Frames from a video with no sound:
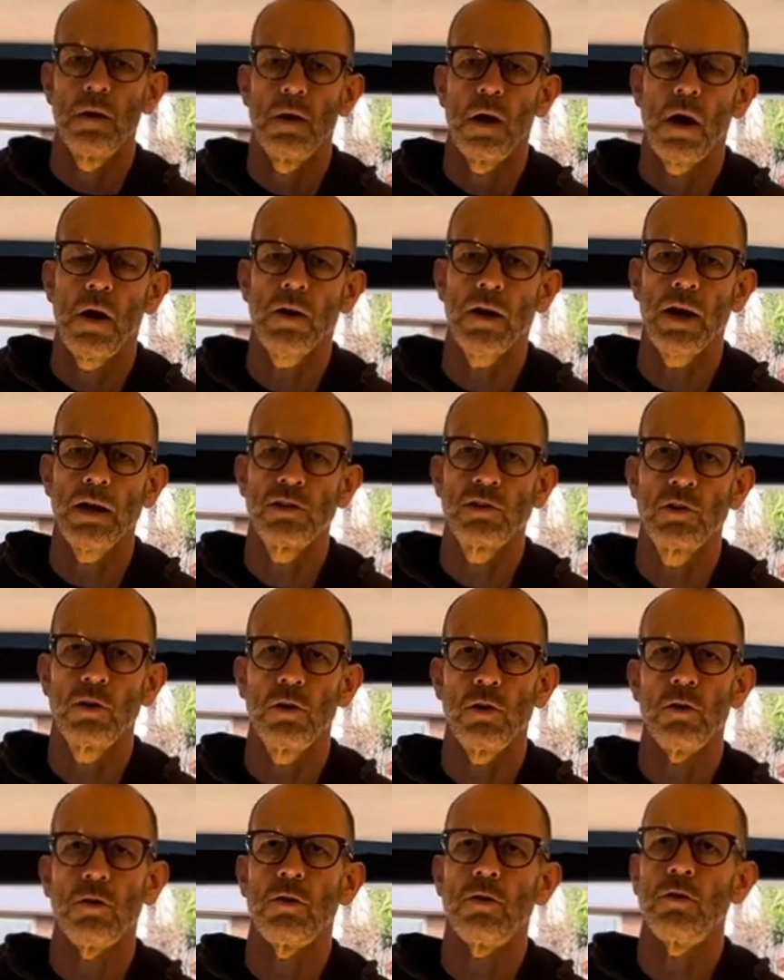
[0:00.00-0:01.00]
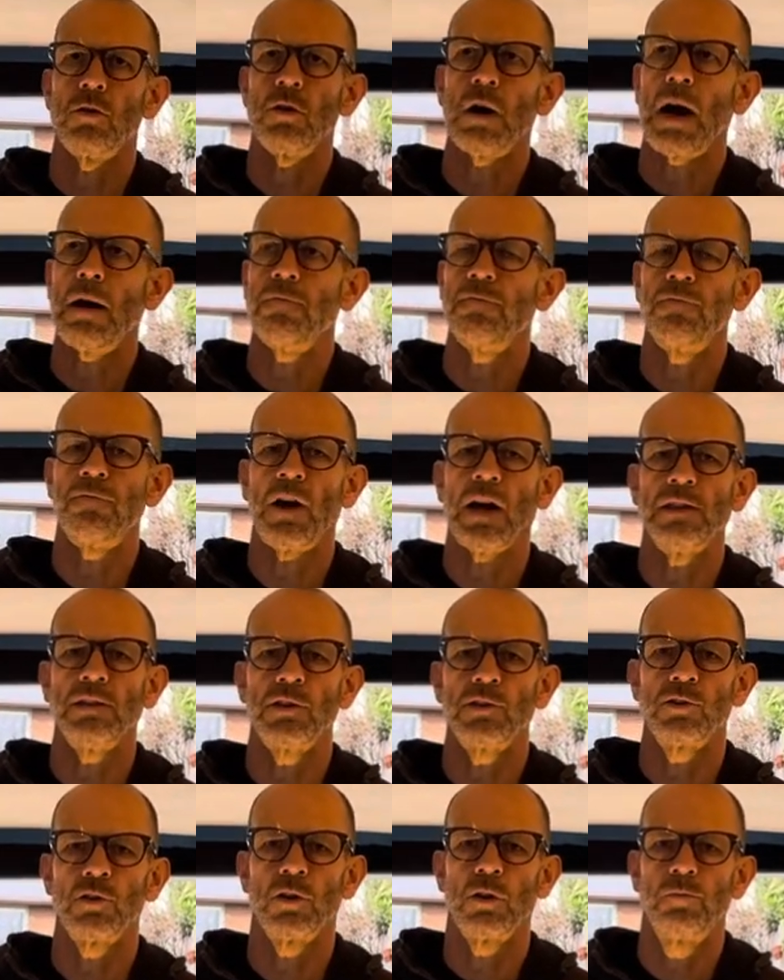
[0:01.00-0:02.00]
Okay, so I'm finally
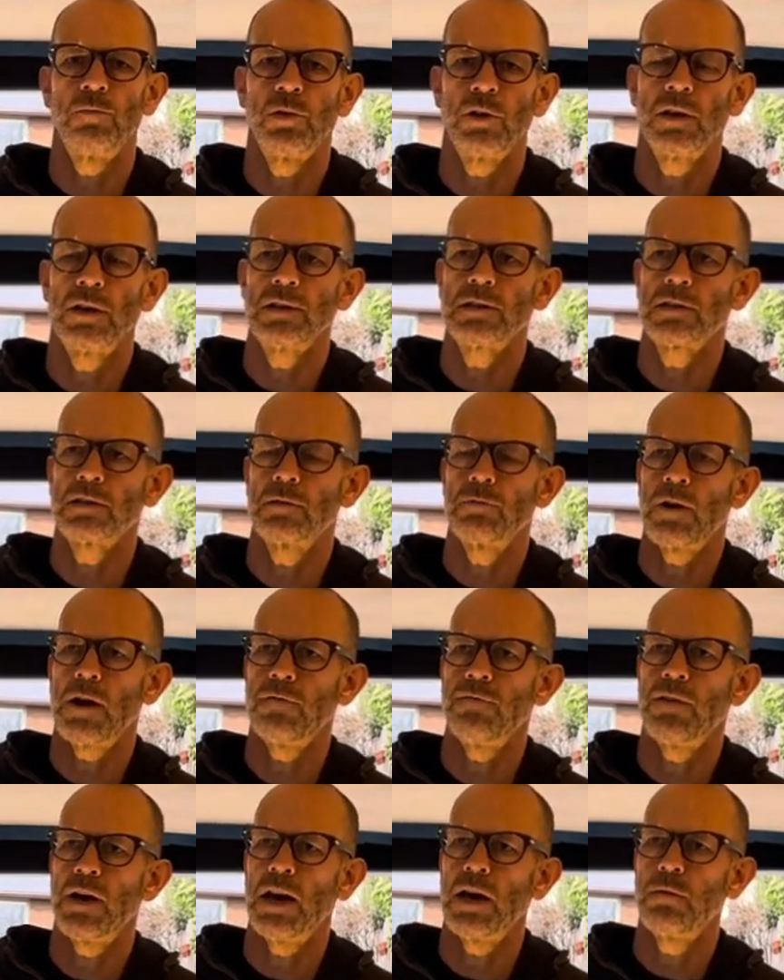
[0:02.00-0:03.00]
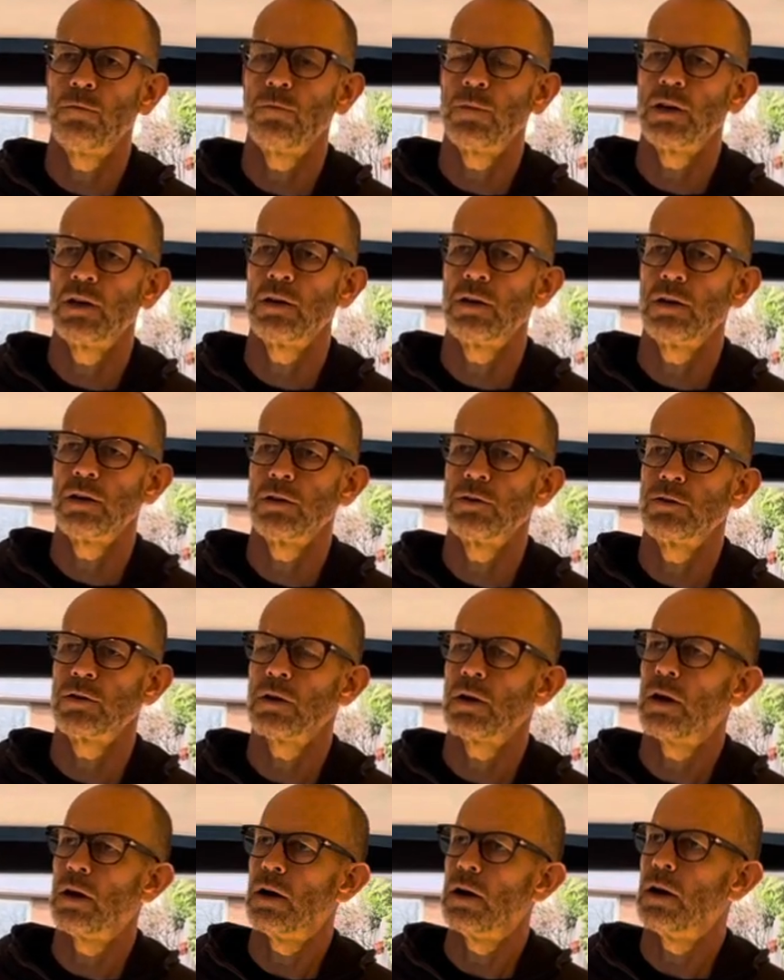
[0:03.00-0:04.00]
to a place in my van build
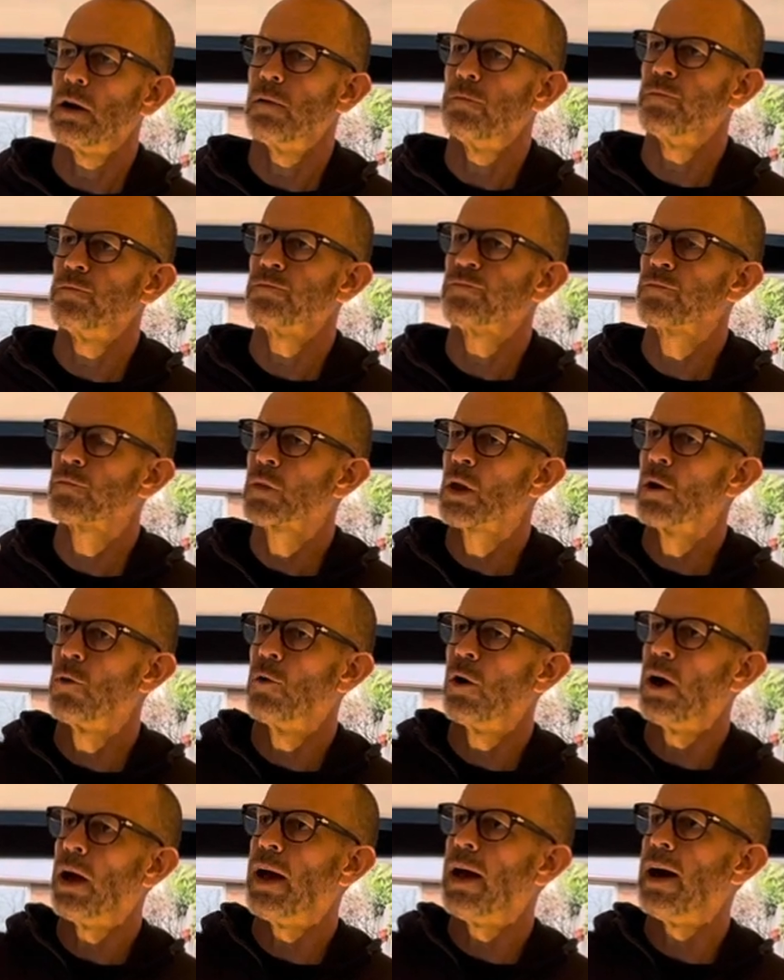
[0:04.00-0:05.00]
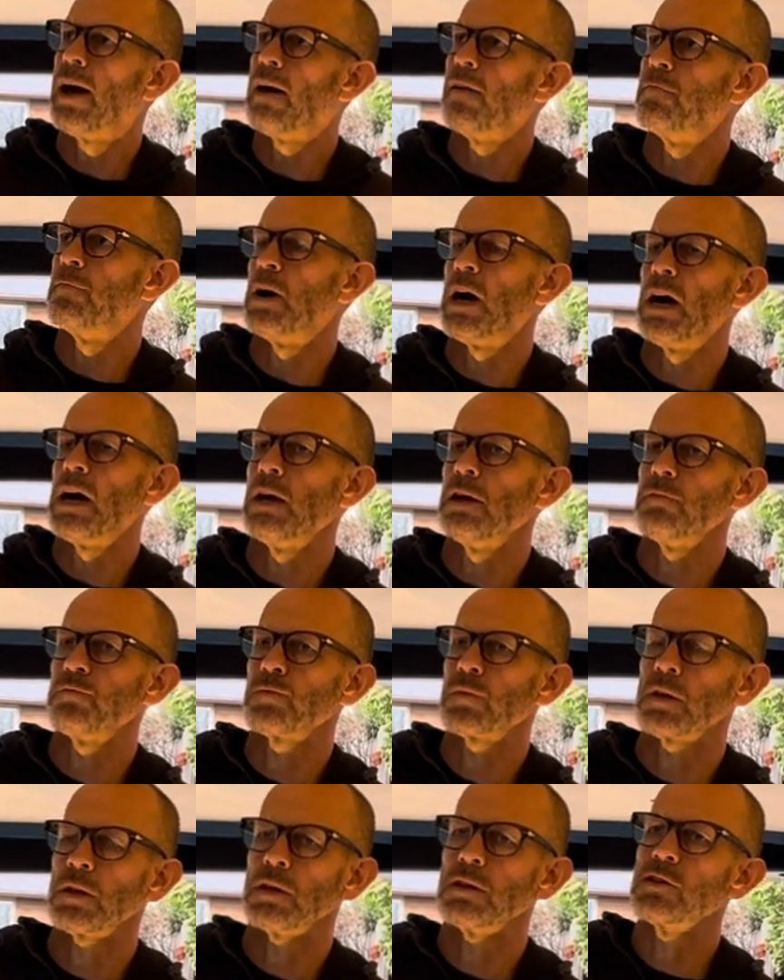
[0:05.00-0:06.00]
where I have my
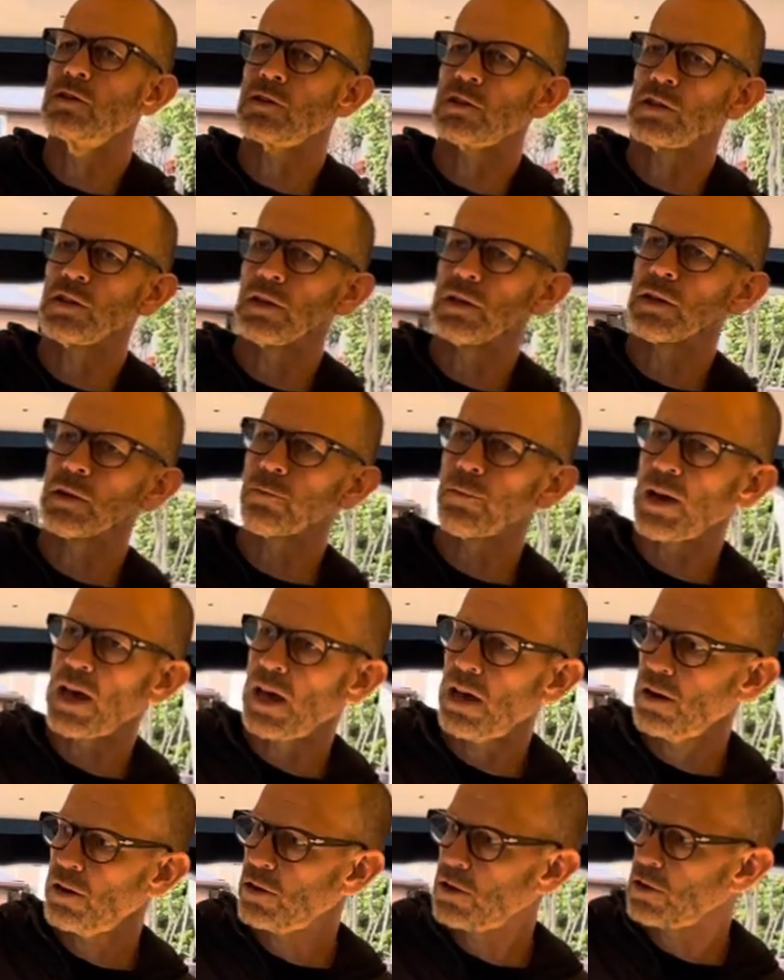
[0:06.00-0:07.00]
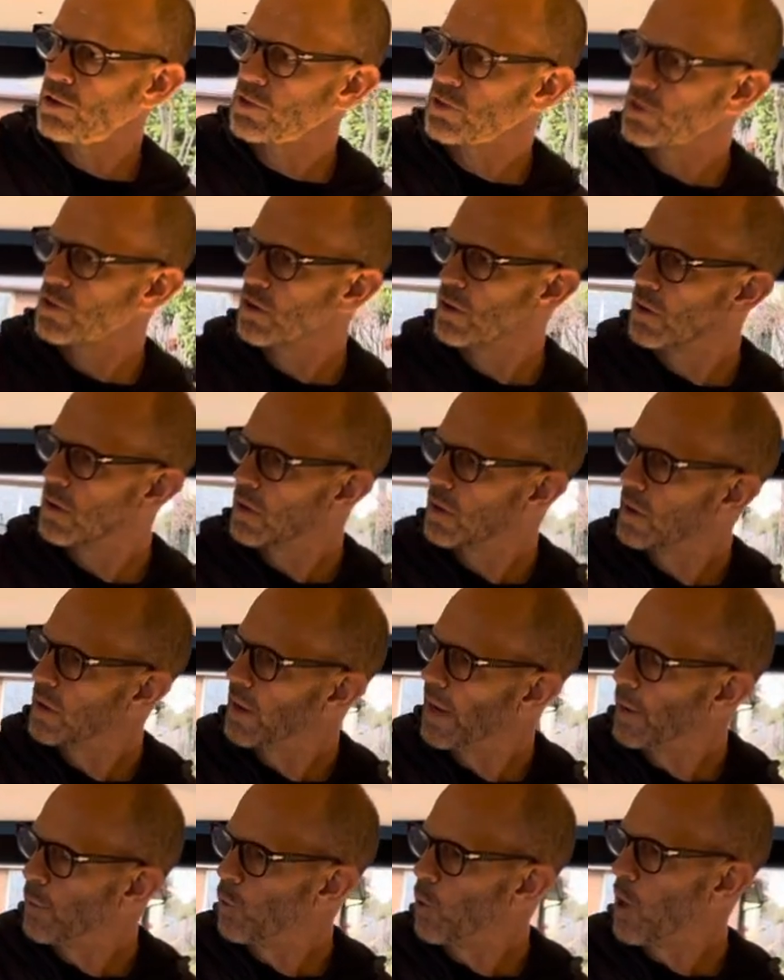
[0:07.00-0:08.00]
ceiling panels
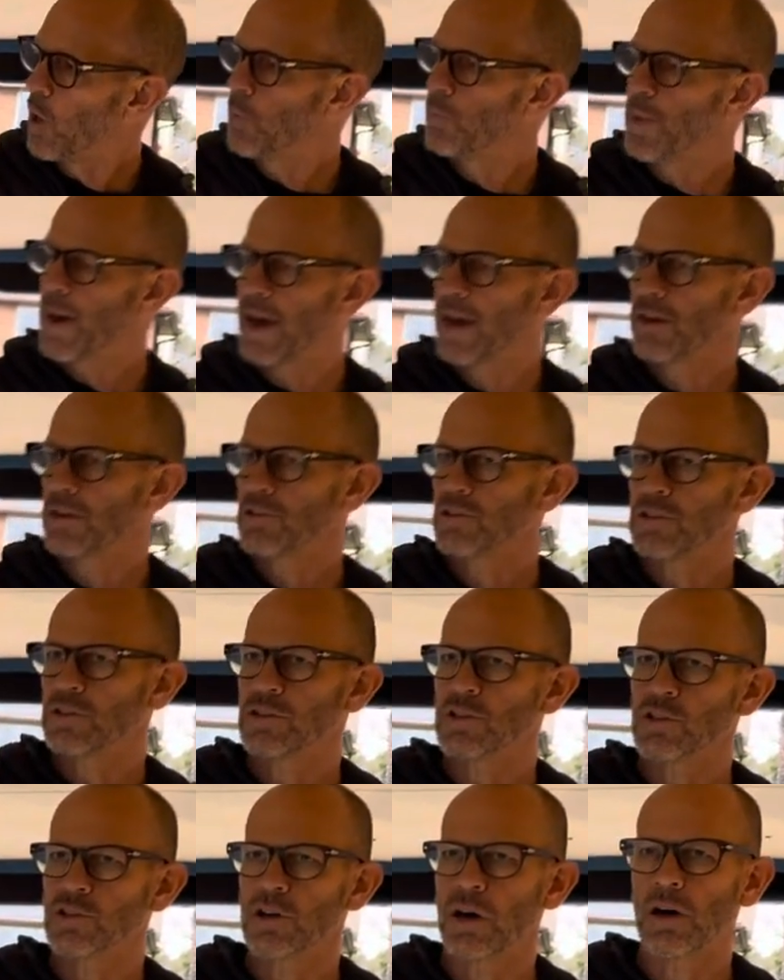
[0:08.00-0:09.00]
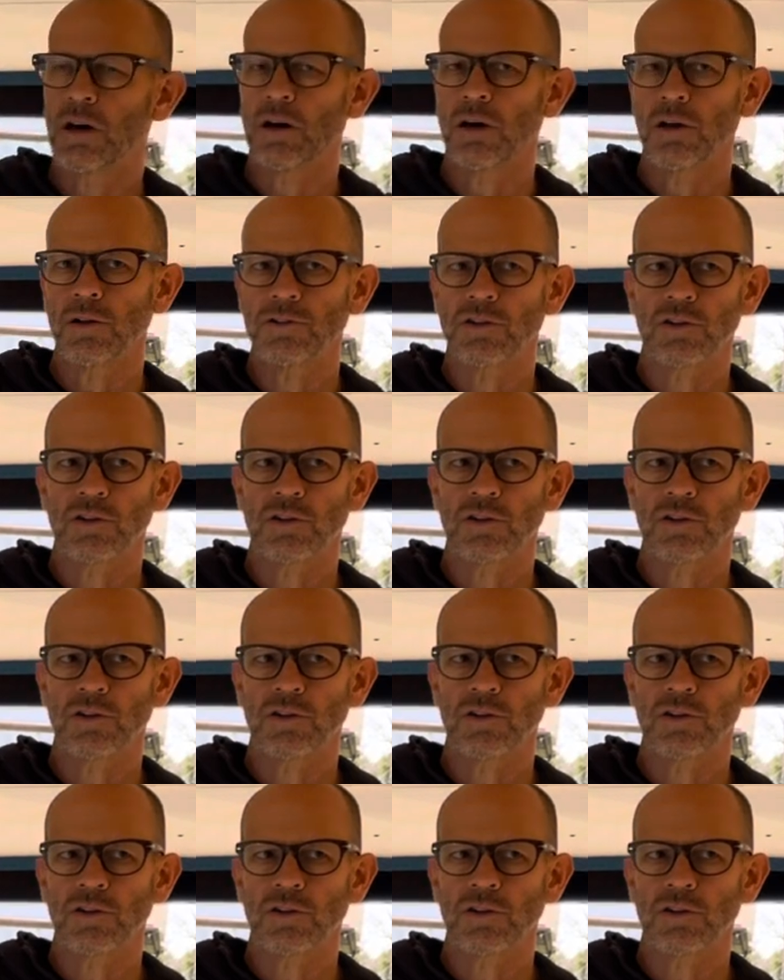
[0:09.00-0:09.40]
and wall panels installed.